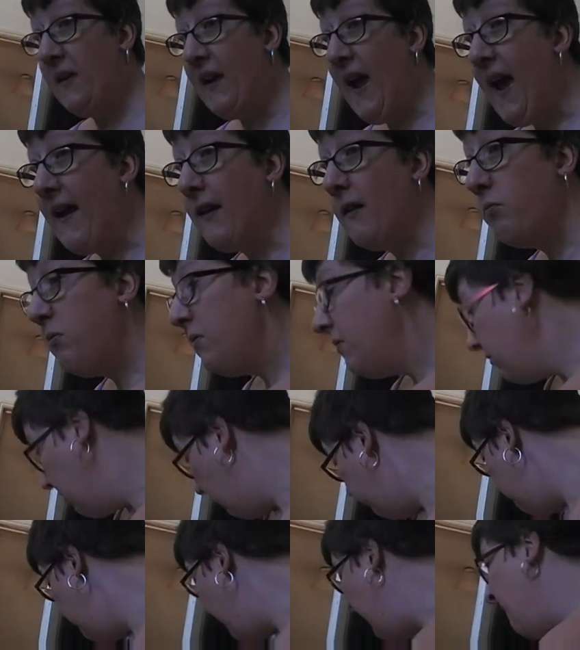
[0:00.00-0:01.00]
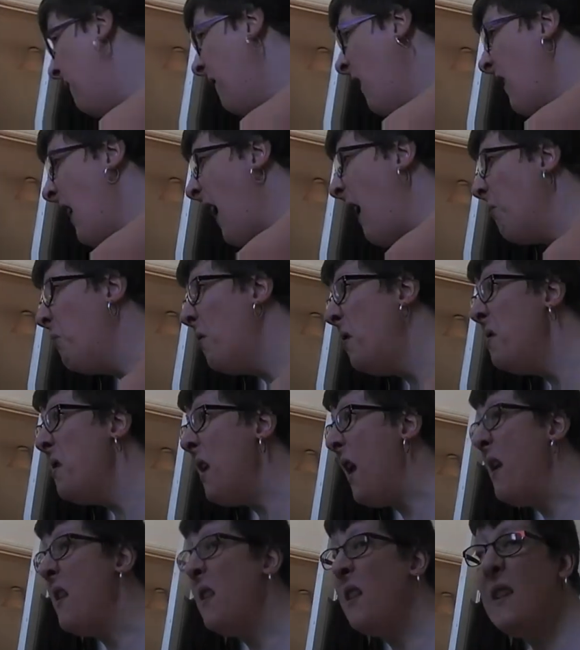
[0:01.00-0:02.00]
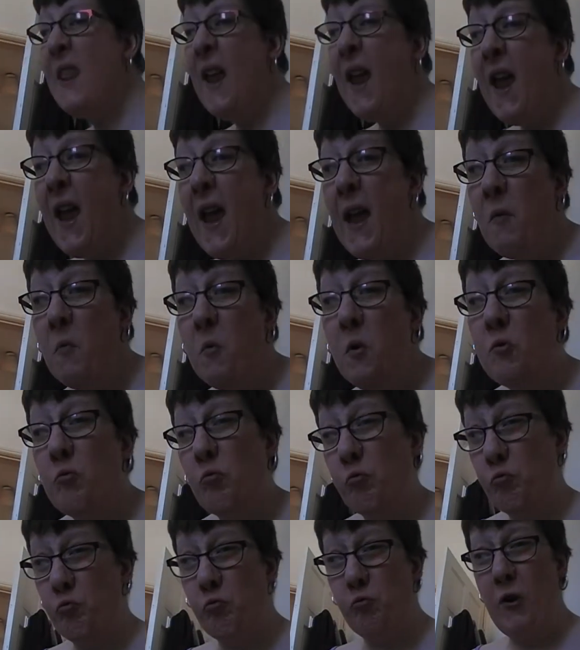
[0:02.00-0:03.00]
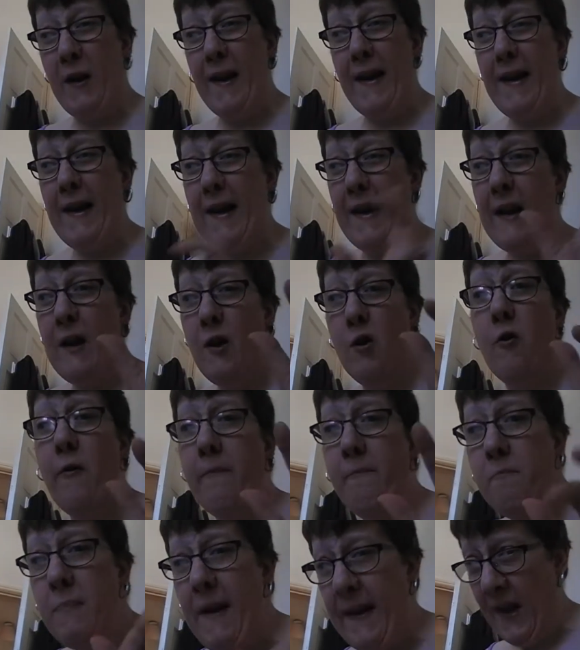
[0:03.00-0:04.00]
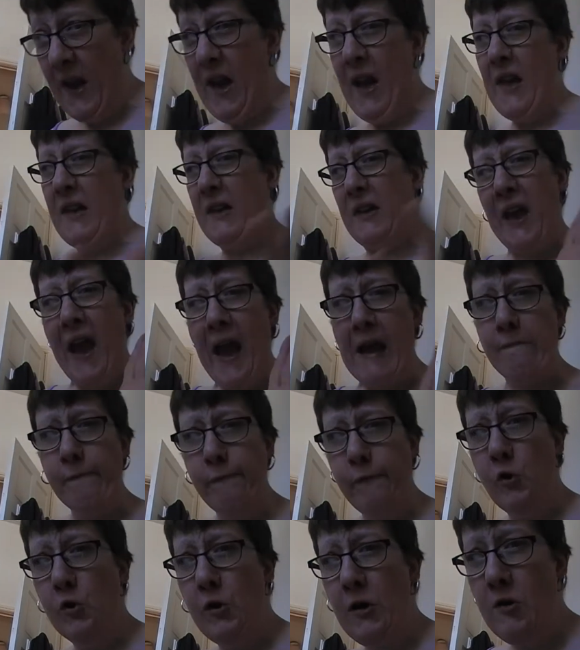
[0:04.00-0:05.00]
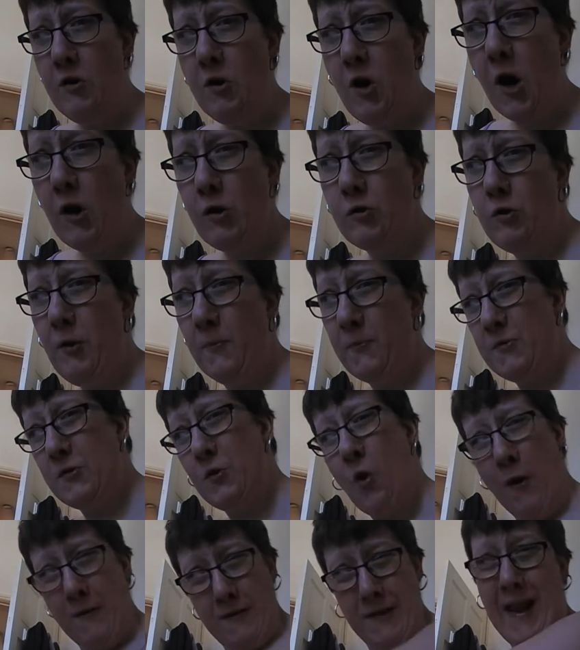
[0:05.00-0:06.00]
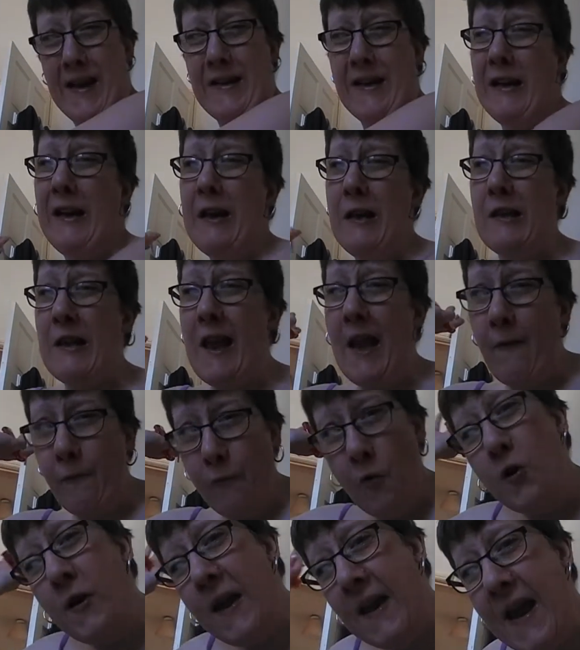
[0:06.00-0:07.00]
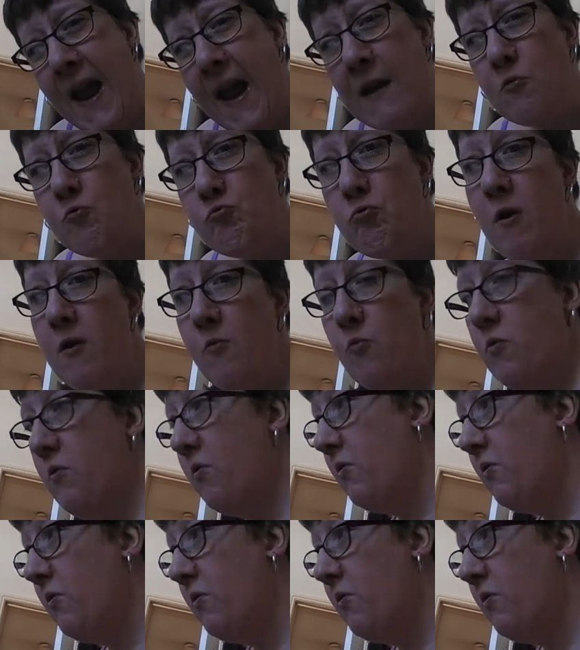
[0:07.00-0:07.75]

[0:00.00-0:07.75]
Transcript: guys would love me for that, wouldn't they? They would really love me getting fucking locked up. So that you could say fucking Andrew.